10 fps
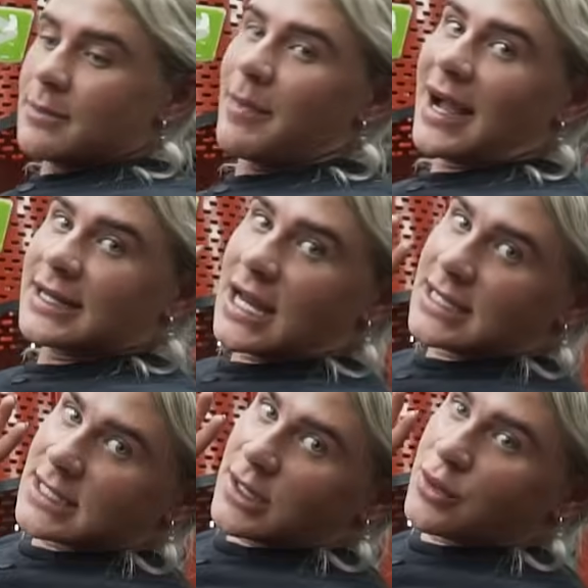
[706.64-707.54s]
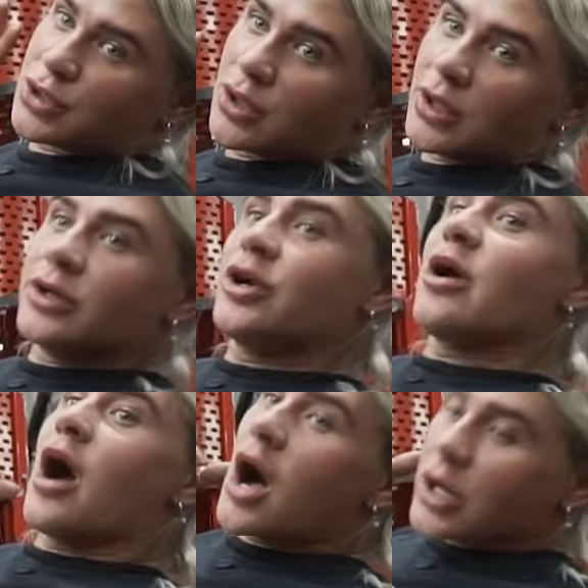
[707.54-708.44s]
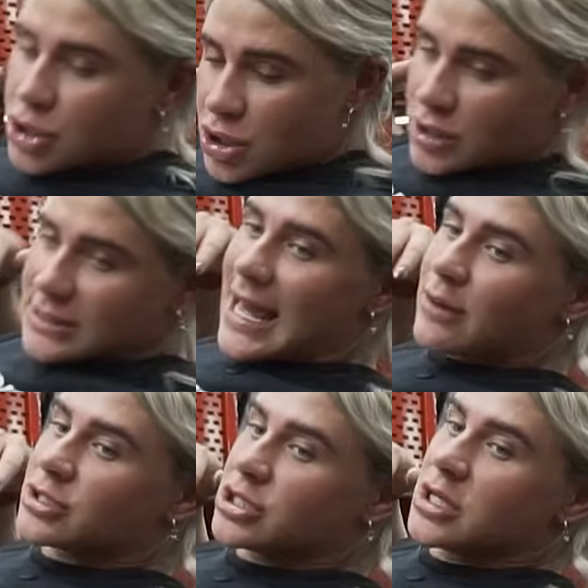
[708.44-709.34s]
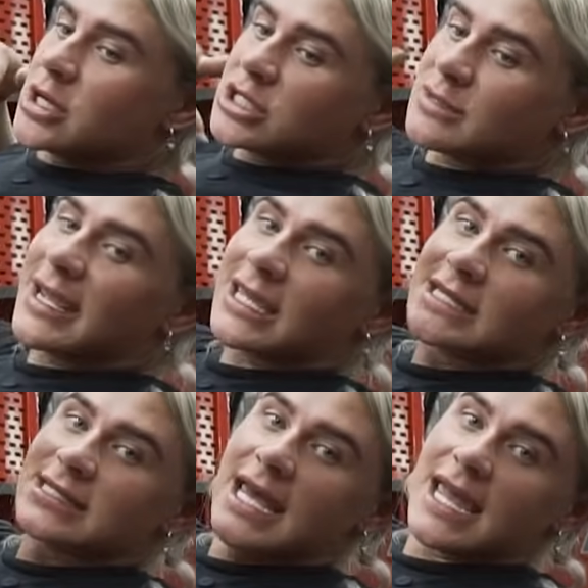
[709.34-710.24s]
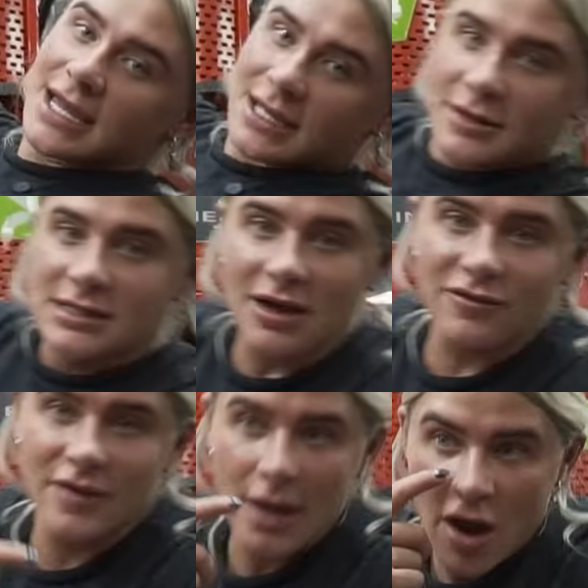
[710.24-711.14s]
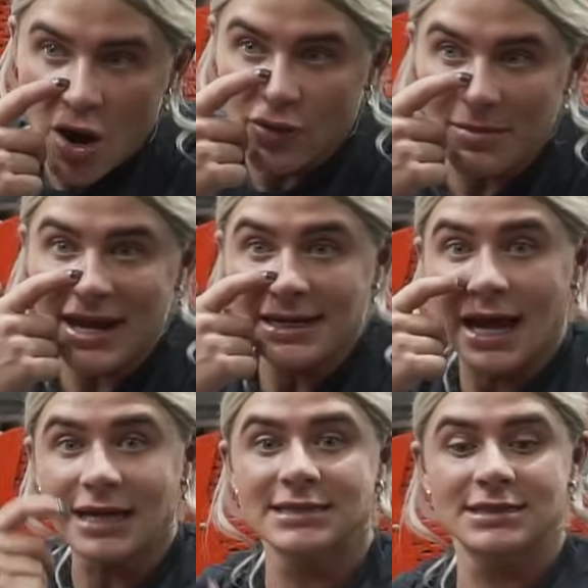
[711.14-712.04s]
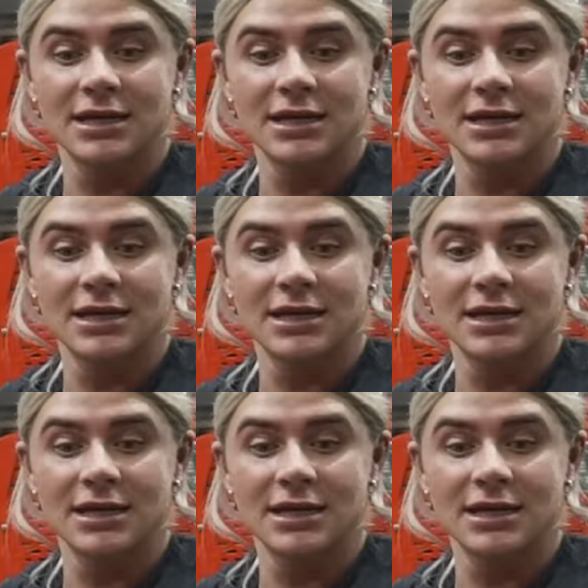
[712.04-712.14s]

back nice and neutral, no arch, no slouch, so making you stay yourself remain nice